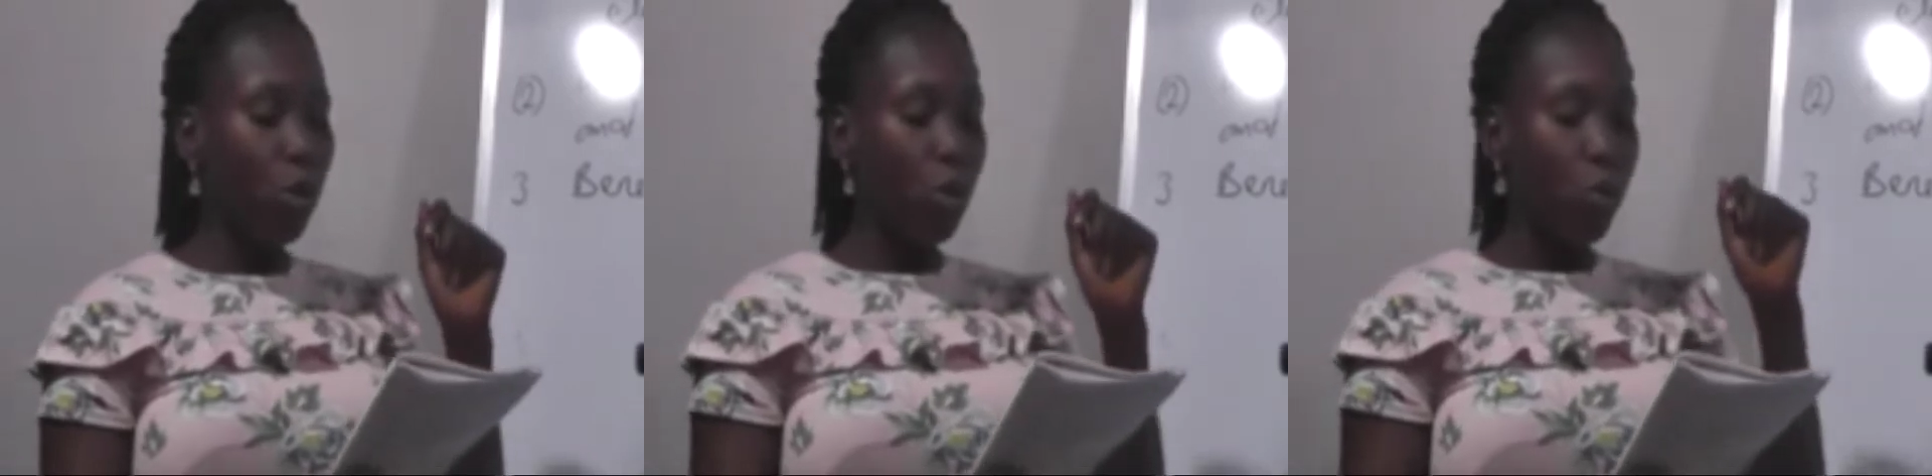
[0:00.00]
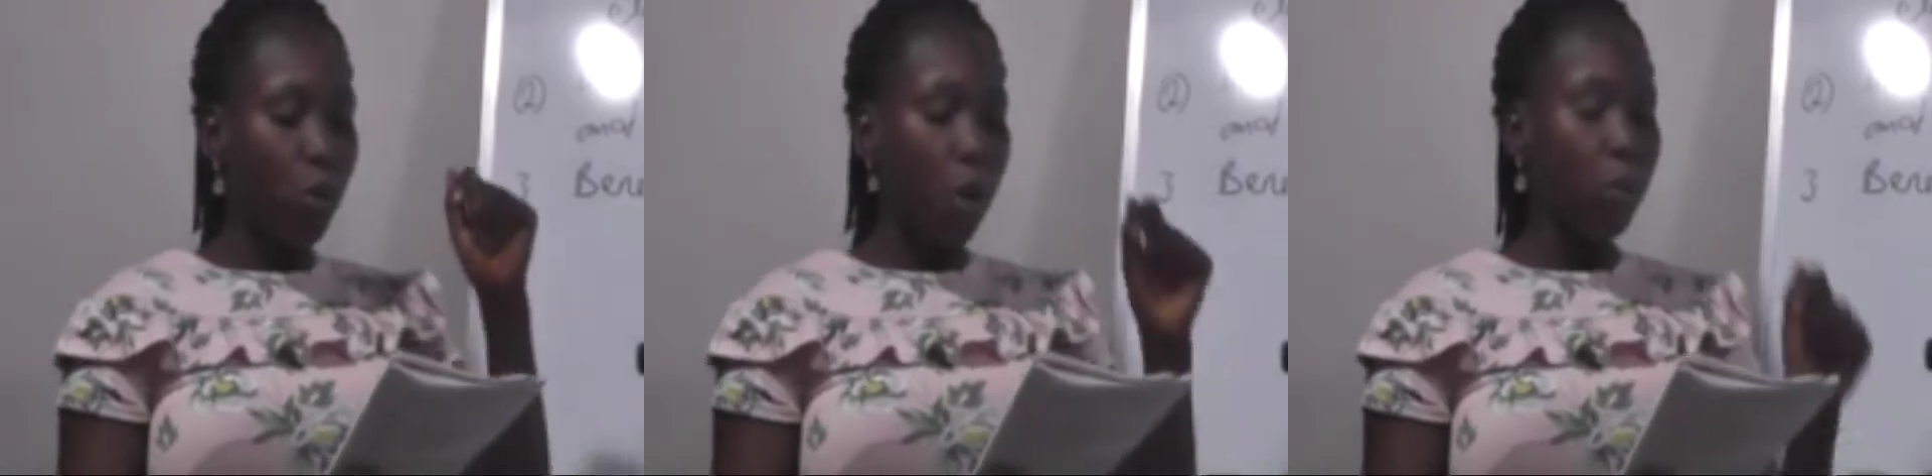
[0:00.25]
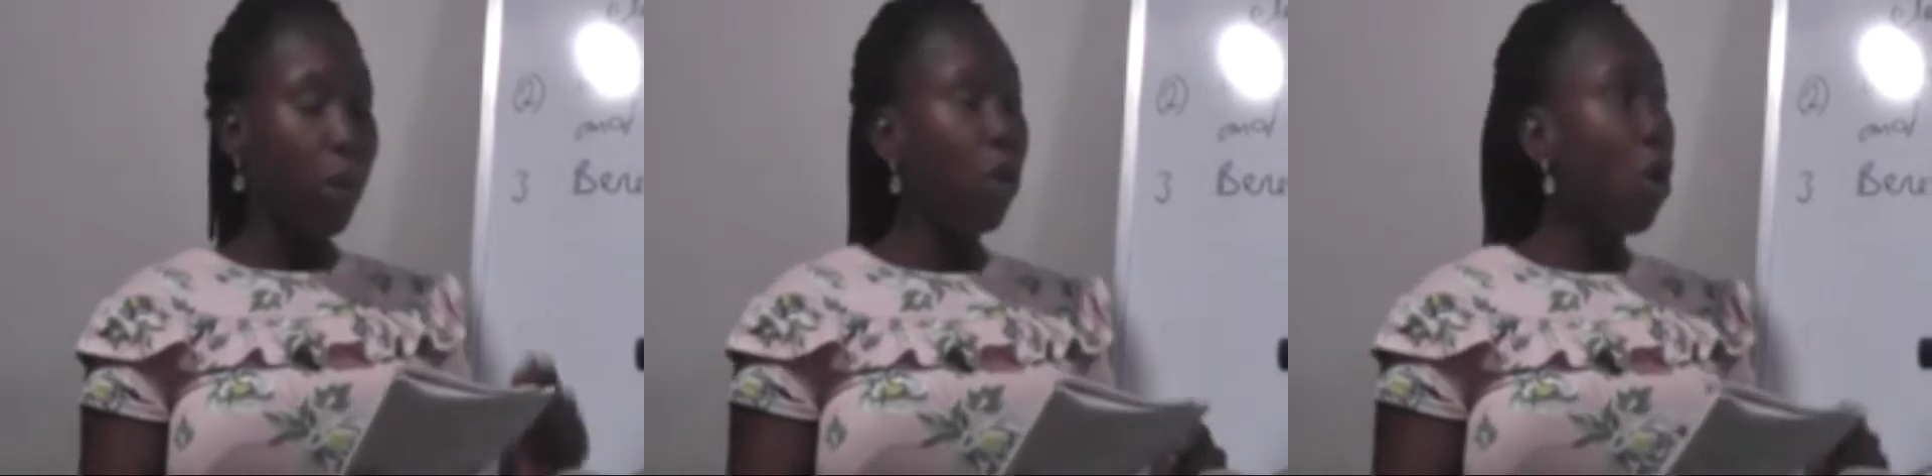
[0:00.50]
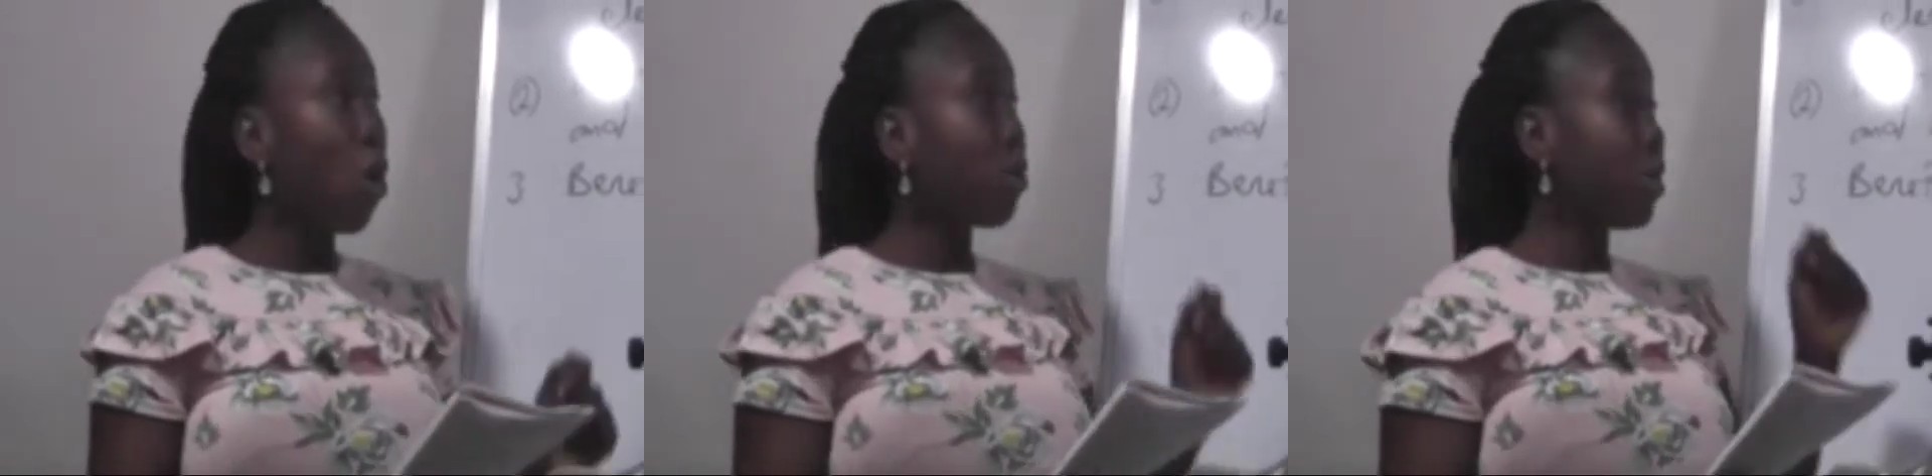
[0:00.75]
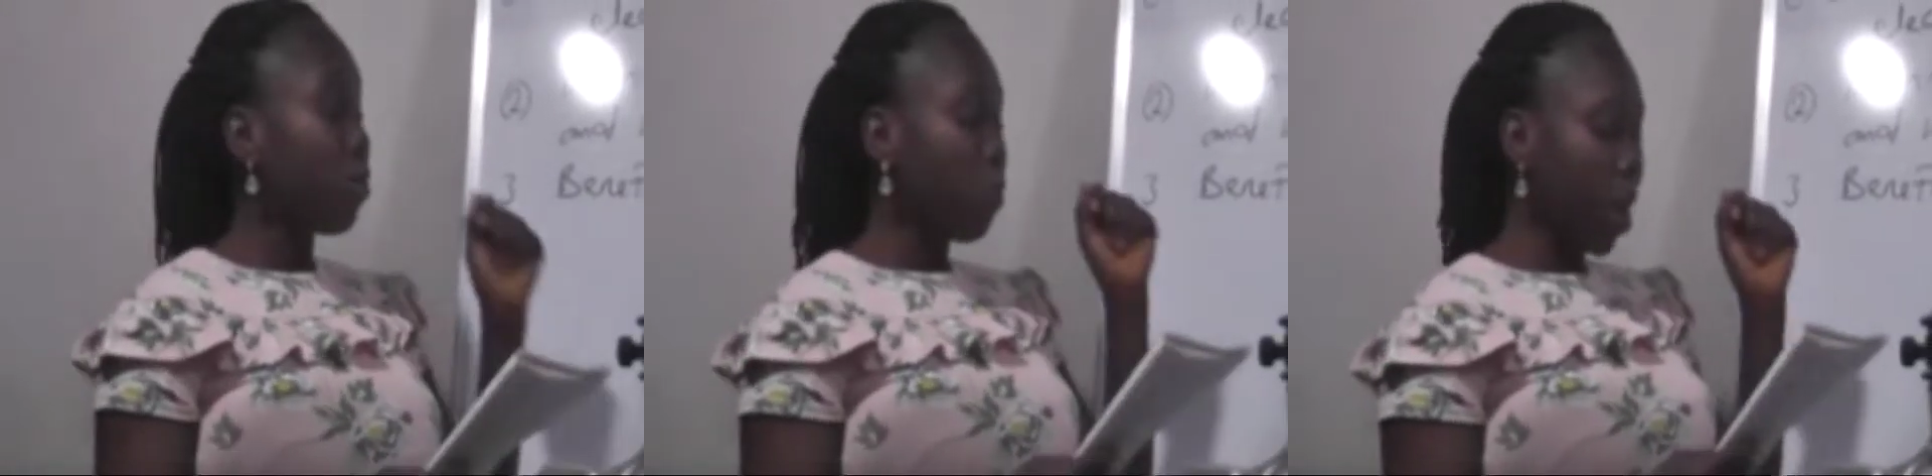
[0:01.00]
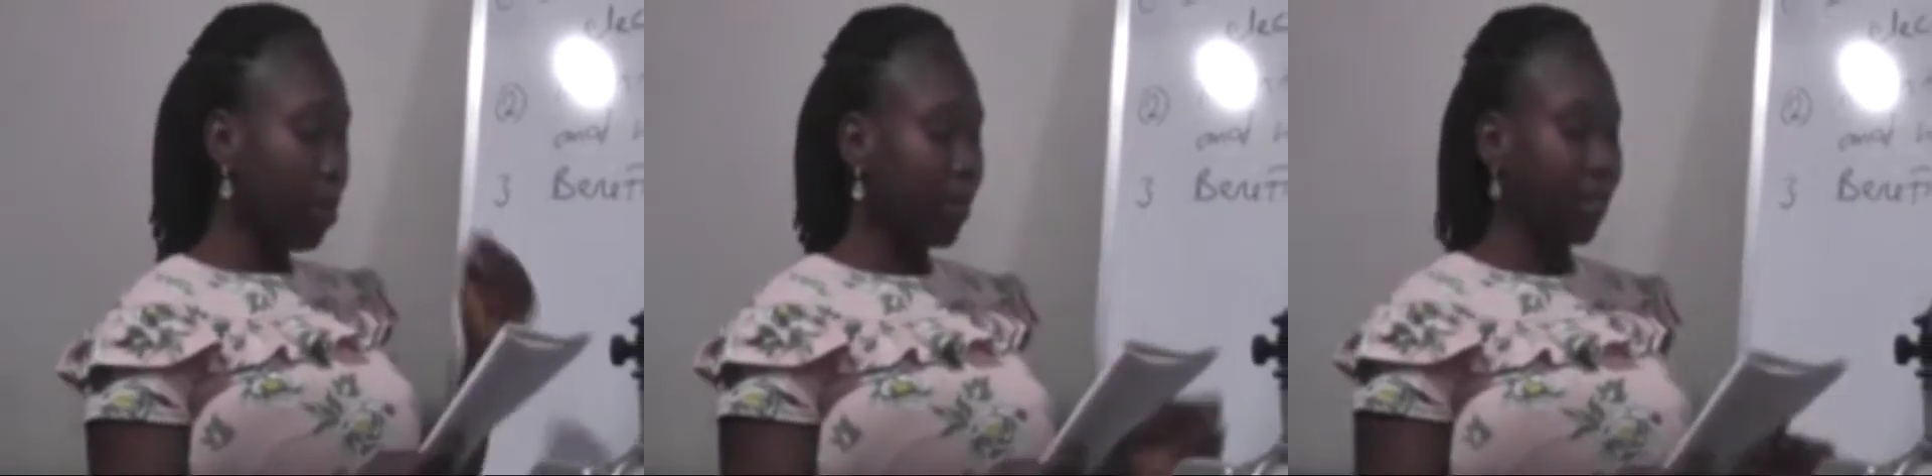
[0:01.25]
what we call the
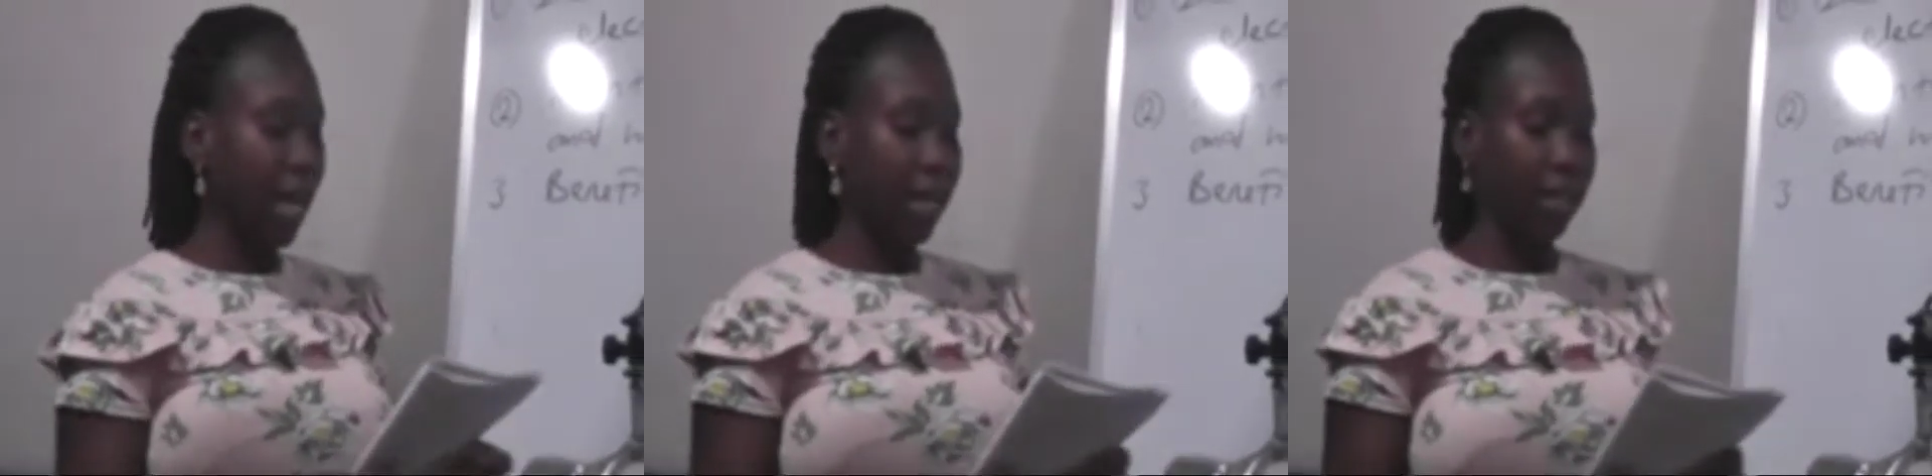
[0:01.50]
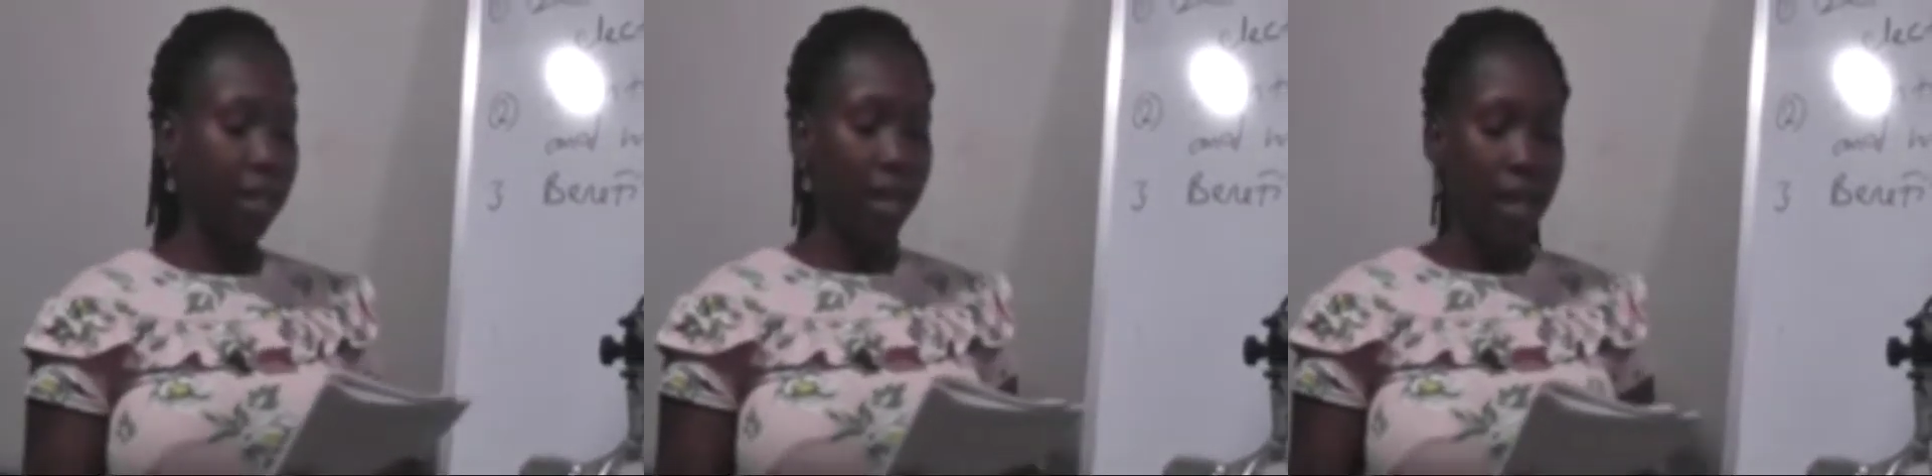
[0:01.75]
website.